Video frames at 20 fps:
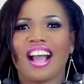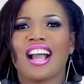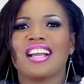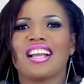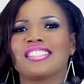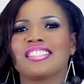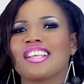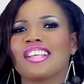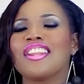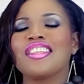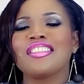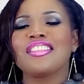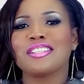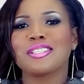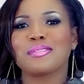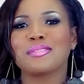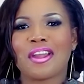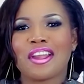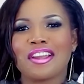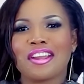I started the
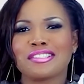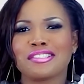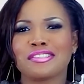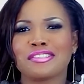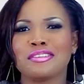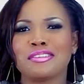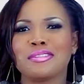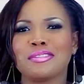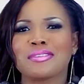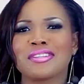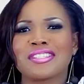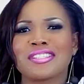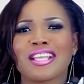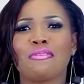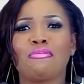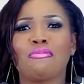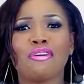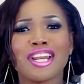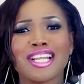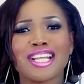Inspire series because I
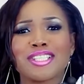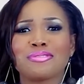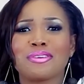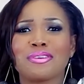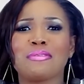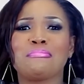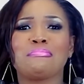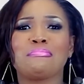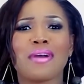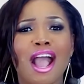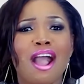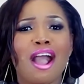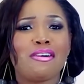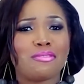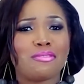wanted to empower